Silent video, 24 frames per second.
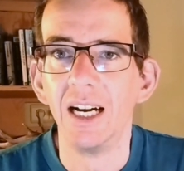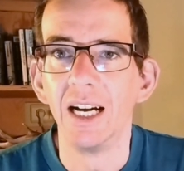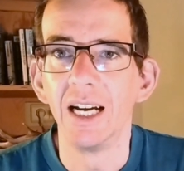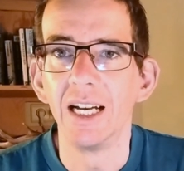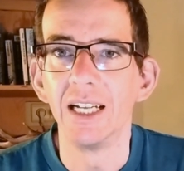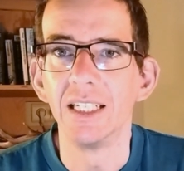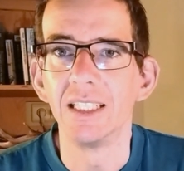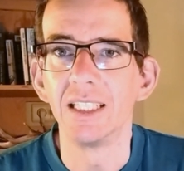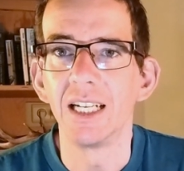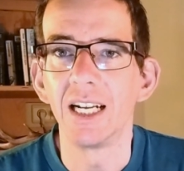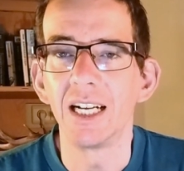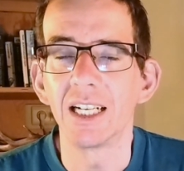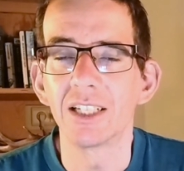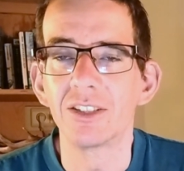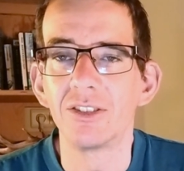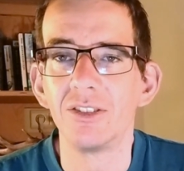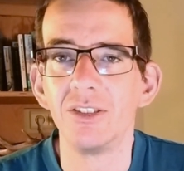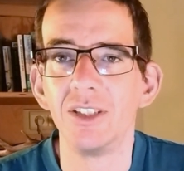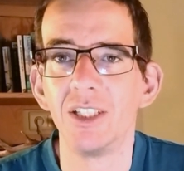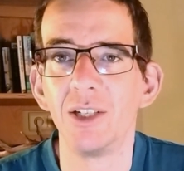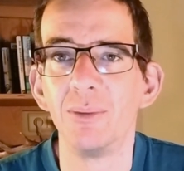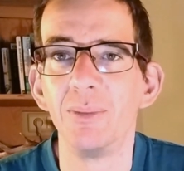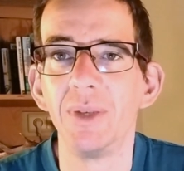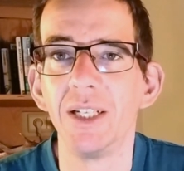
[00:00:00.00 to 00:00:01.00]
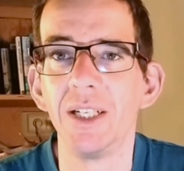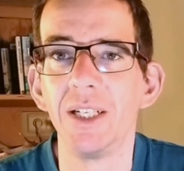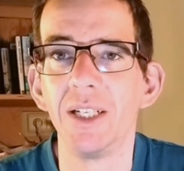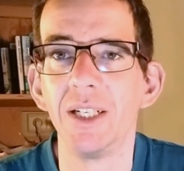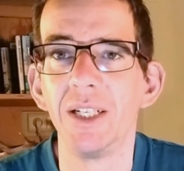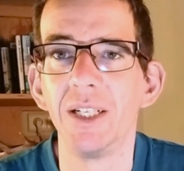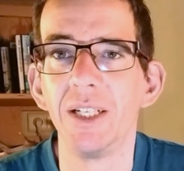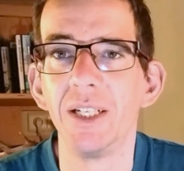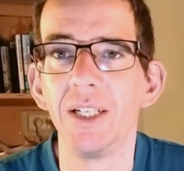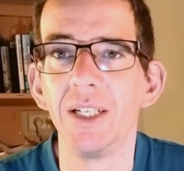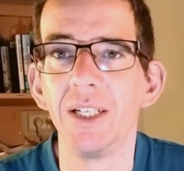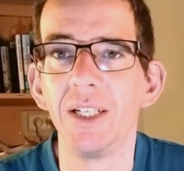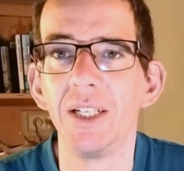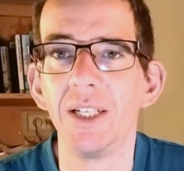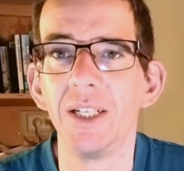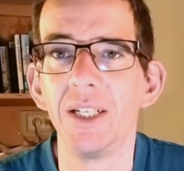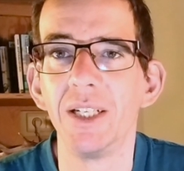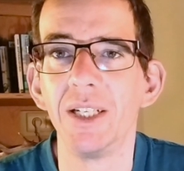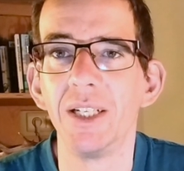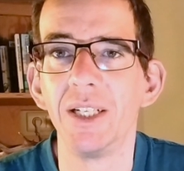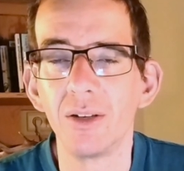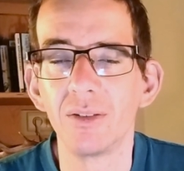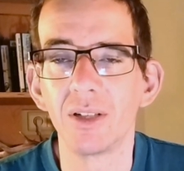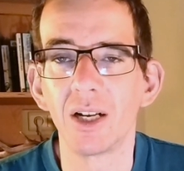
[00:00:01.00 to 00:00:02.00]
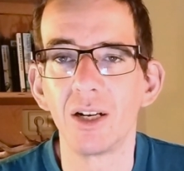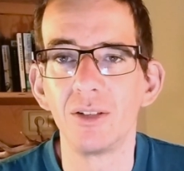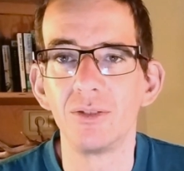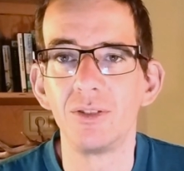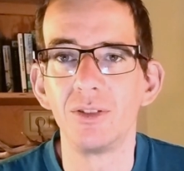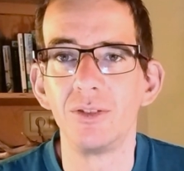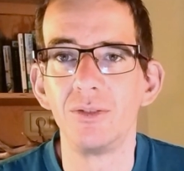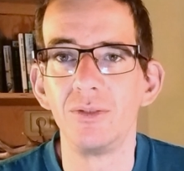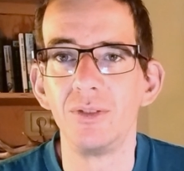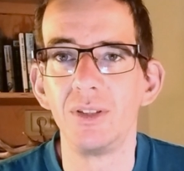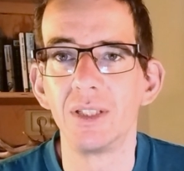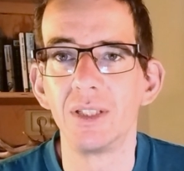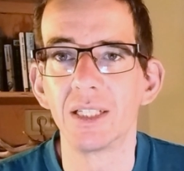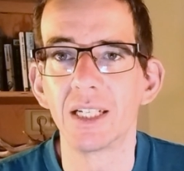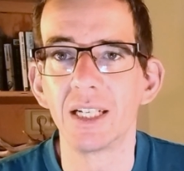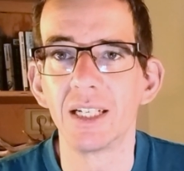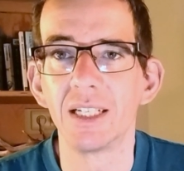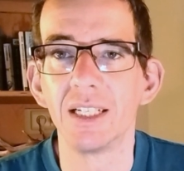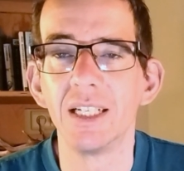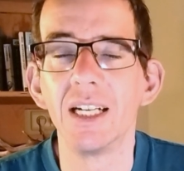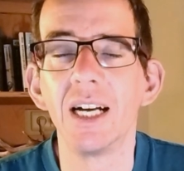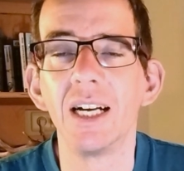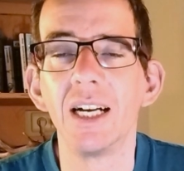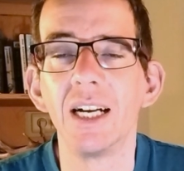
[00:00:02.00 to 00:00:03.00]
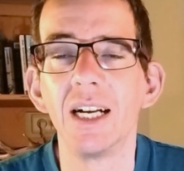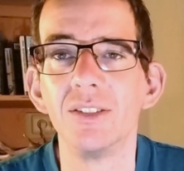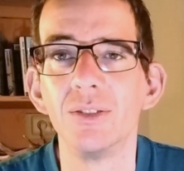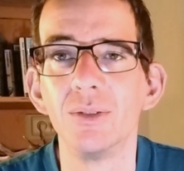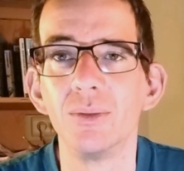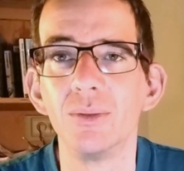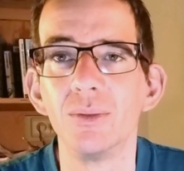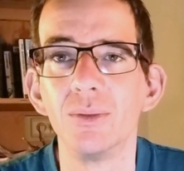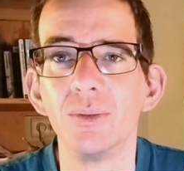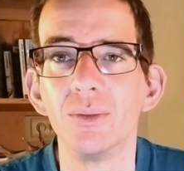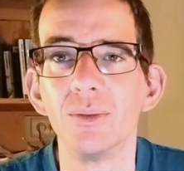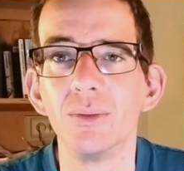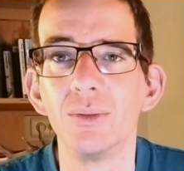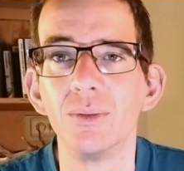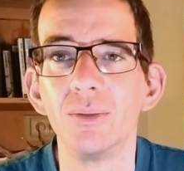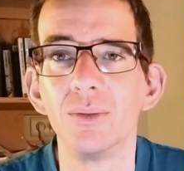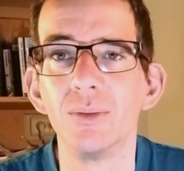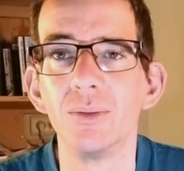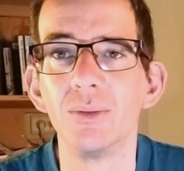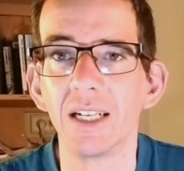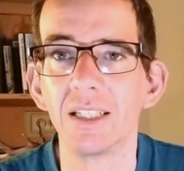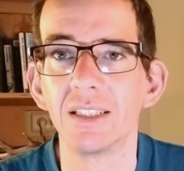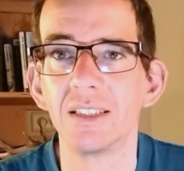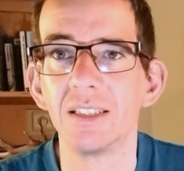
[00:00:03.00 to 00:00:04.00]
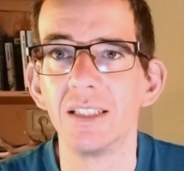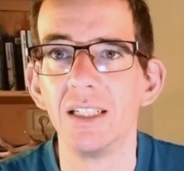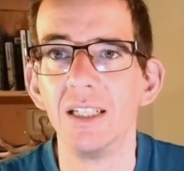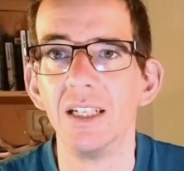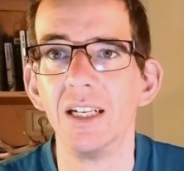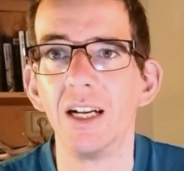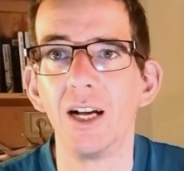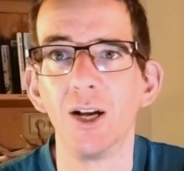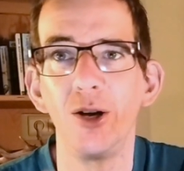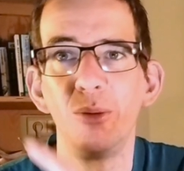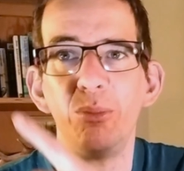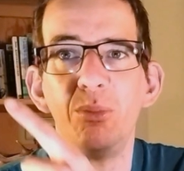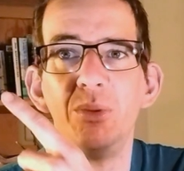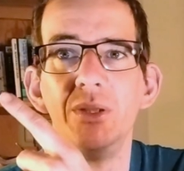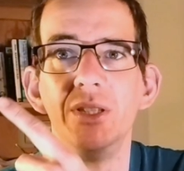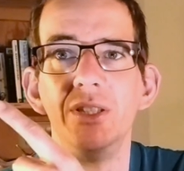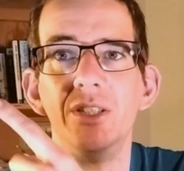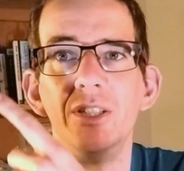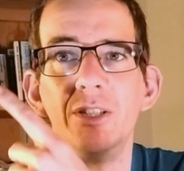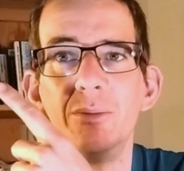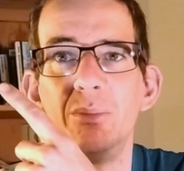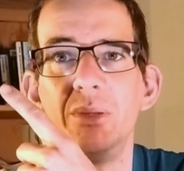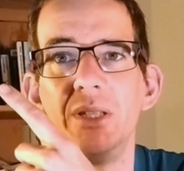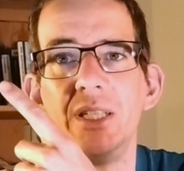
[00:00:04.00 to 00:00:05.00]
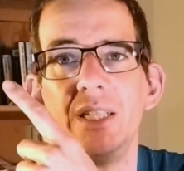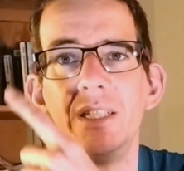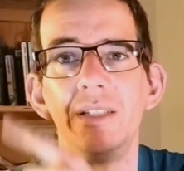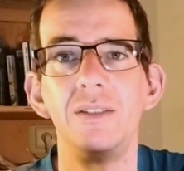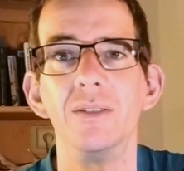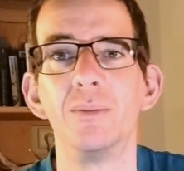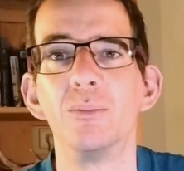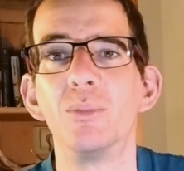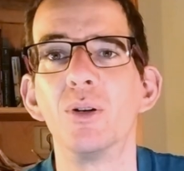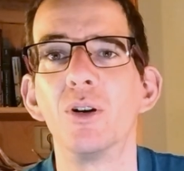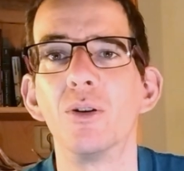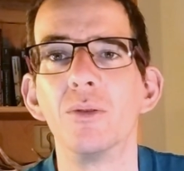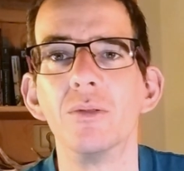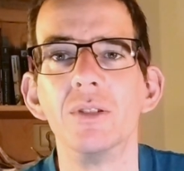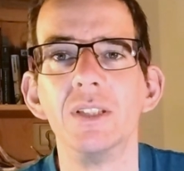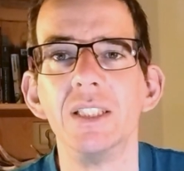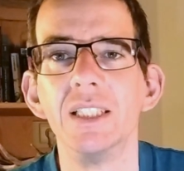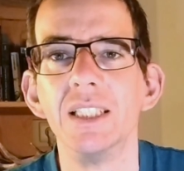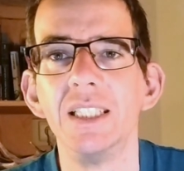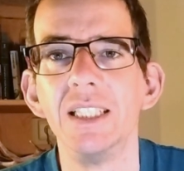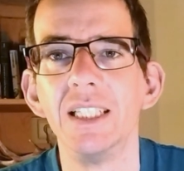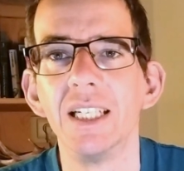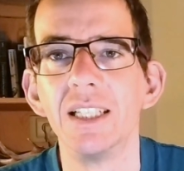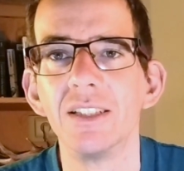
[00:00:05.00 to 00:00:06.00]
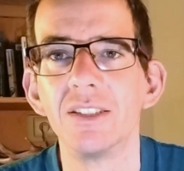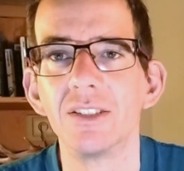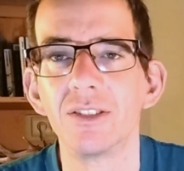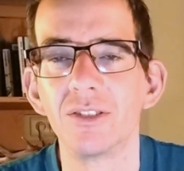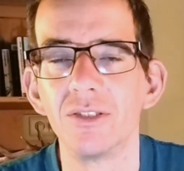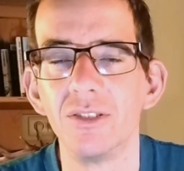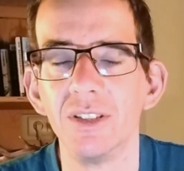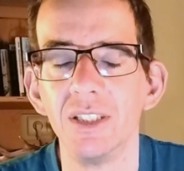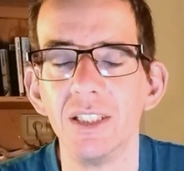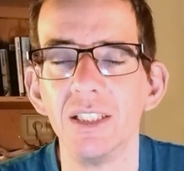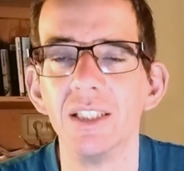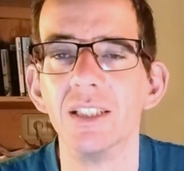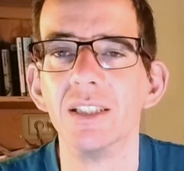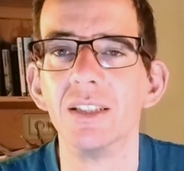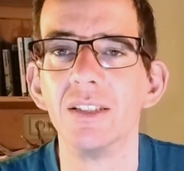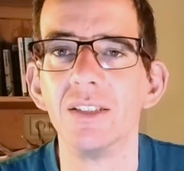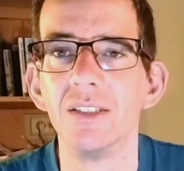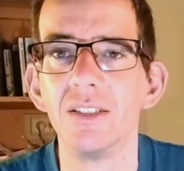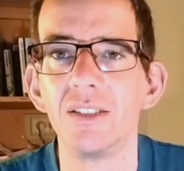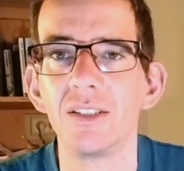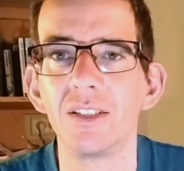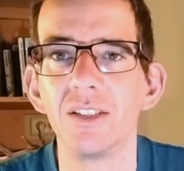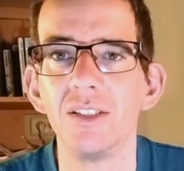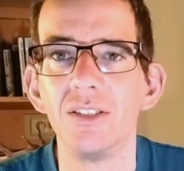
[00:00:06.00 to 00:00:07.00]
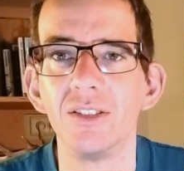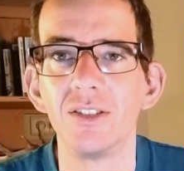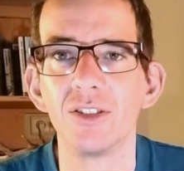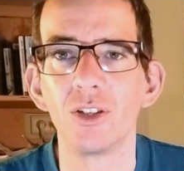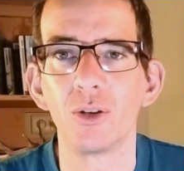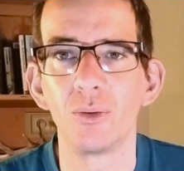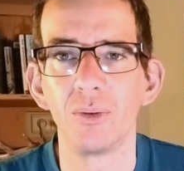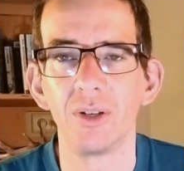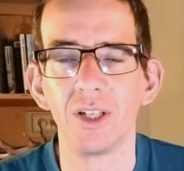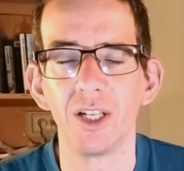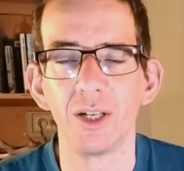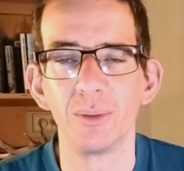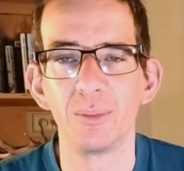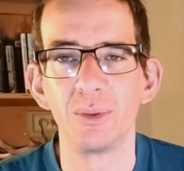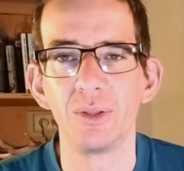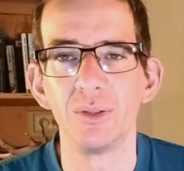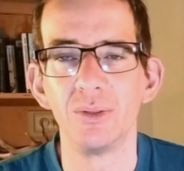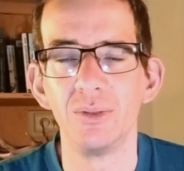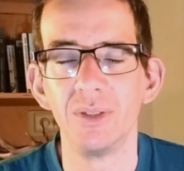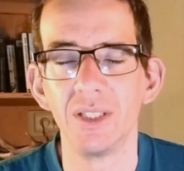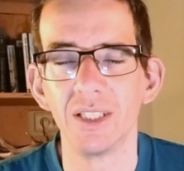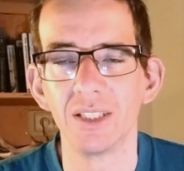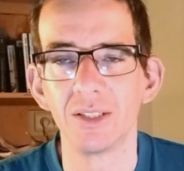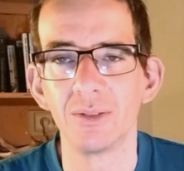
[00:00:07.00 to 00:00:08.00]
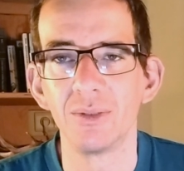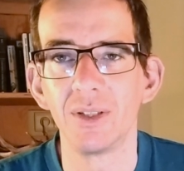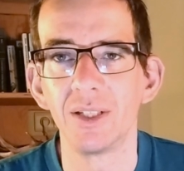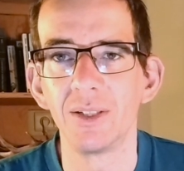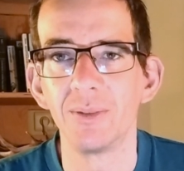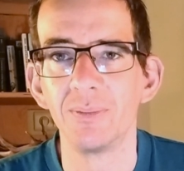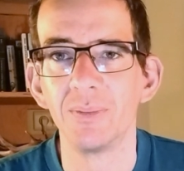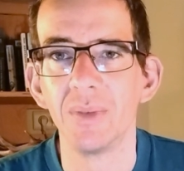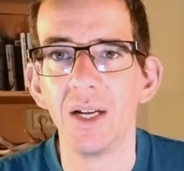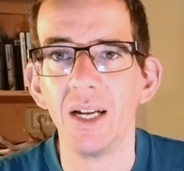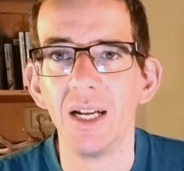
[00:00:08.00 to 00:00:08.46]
And actually I made another video about how to recognize wolf tracks. I'll put it up here and probably in the end screen it's showing up soon as well.